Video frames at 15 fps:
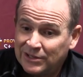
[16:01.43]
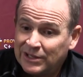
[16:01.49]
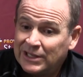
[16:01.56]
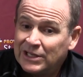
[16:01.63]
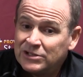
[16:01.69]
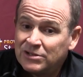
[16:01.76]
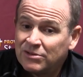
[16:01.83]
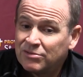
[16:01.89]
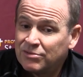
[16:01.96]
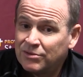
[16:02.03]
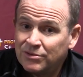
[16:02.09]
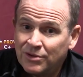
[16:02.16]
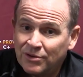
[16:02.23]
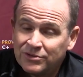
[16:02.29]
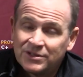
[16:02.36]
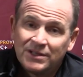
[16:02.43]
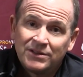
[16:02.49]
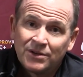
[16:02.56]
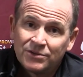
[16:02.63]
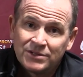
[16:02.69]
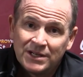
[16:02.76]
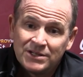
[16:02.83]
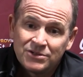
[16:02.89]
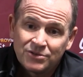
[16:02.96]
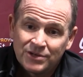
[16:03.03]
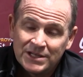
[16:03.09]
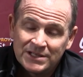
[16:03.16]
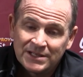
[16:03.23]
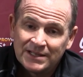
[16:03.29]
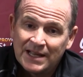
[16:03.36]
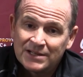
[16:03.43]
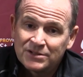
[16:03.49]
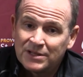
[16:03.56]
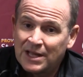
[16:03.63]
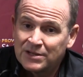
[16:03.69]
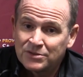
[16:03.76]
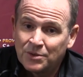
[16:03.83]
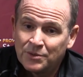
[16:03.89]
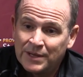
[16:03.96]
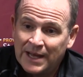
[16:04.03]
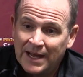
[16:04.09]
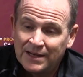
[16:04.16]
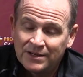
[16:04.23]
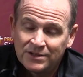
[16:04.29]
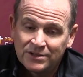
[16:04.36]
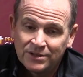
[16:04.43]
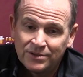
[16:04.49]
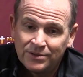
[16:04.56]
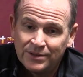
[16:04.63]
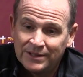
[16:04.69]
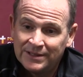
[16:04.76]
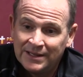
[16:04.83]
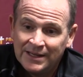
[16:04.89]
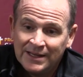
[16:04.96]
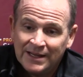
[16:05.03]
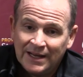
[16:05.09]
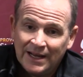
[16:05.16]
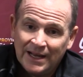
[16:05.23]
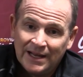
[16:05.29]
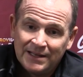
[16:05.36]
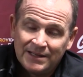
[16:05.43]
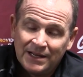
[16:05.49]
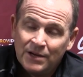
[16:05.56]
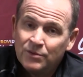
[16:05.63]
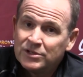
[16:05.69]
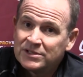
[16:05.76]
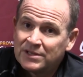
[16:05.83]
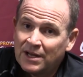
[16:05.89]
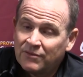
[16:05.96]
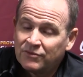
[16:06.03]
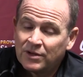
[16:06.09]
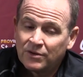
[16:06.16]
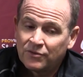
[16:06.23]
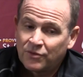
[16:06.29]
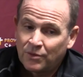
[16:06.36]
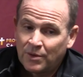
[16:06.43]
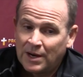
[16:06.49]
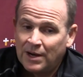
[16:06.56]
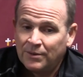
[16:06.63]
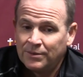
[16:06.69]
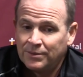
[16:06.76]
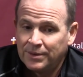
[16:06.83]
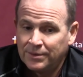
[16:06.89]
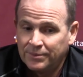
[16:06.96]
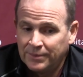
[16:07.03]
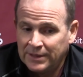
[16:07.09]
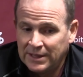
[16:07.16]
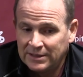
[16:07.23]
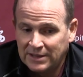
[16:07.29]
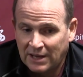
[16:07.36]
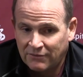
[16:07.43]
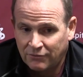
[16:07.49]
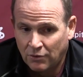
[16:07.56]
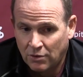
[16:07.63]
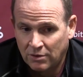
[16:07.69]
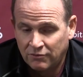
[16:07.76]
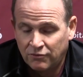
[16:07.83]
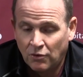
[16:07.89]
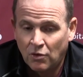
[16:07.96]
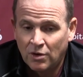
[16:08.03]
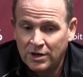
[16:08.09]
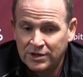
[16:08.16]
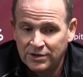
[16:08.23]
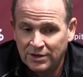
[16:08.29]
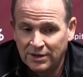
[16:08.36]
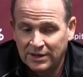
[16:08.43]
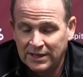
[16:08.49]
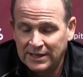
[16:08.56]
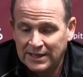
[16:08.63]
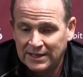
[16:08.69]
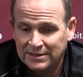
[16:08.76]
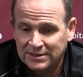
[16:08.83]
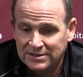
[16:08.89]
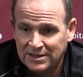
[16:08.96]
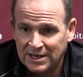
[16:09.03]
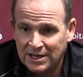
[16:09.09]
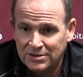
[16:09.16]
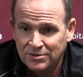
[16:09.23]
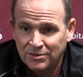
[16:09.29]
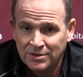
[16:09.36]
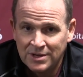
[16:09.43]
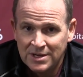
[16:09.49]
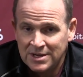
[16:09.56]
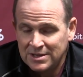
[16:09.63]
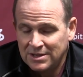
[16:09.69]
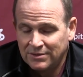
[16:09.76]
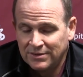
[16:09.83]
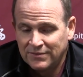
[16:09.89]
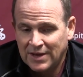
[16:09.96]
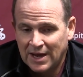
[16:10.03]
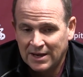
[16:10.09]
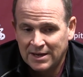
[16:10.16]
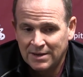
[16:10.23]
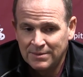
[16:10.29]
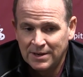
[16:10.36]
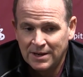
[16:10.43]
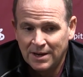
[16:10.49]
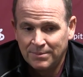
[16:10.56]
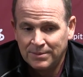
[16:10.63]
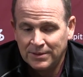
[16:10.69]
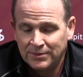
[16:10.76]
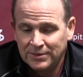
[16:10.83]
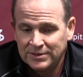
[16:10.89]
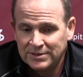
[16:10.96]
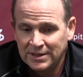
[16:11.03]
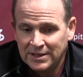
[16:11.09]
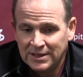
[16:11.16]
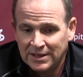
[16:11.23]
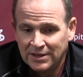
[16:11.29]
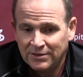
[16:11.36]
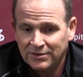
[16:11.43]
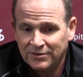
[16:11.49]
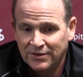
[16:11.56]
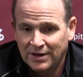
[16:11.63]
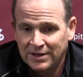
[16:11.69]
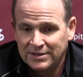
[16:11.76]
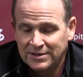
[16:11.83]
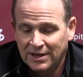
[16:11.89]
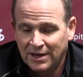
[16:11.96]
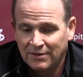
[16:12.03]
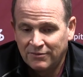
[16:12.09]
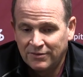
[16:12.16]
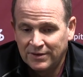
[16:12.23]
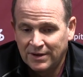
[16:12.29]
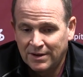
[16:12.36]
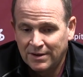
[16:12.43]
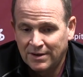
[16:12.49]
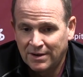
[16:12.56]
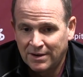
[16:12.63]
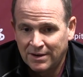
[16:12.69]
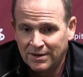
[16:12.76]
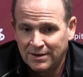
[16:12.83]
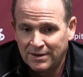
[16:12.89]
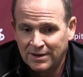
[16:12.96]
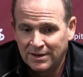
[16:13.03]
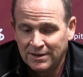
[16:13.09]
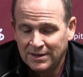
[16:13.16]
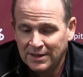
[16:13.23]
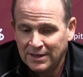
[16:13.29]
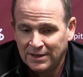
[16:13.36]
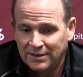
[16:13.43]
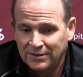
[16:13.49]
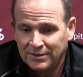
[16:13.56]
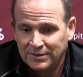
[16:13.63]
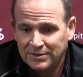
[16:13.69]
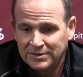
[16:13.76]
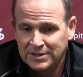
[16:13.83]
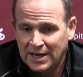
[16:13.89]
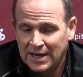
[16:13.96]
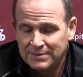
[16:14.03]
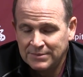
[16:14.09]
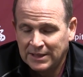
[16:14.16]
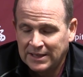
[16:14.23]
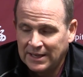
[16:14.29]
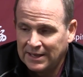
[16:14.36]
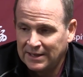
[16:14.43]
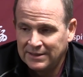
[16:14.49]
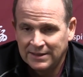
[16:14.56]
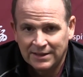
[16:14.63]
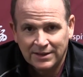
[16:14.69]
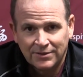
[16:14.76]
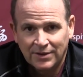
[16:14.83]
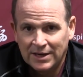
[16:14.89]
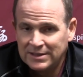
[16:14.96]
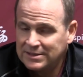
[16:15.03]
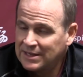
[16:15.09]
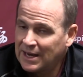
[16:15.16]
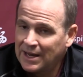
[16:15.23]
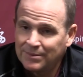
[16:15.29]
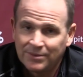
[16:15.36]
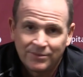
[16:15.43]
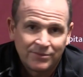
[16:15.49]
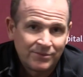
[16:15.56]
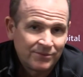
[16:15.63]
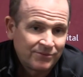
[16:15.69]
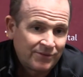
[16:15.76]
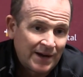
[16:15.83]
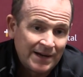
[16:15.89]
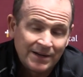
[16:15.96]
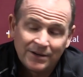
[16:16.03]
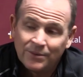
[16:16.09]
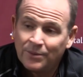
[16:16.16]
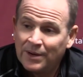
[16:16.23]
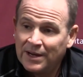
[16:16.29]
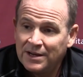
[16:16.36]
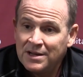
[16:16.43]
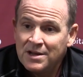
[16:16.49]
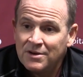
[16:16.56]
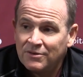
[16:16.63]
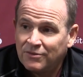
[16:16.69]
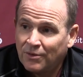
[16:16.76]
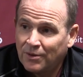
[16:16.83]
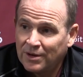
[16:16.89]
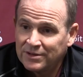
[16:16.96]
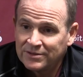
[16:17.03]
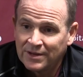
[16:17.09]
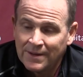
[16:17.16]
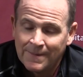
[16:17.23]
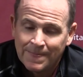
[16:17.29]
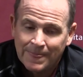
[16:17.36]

get you through those injuries, and that's what we had to do, and it was tough there for a while. When we hit that 4-4 and you're looking at the schedule that we've got coming up, it was very tough, and our you know, Chad McKenna did a great job of finding a way for us.